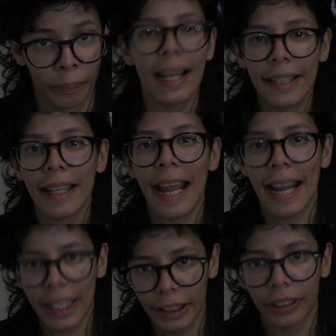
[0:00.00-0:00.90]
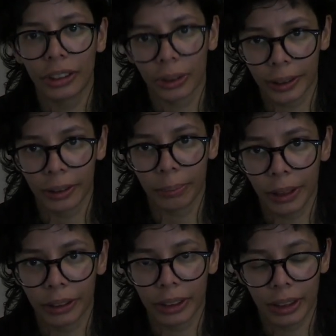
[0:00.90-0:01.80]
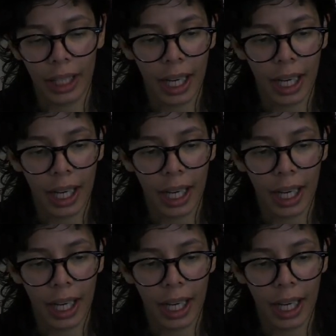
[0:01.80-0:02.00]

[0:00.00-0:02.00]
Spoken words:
I hate Jordan Peterson.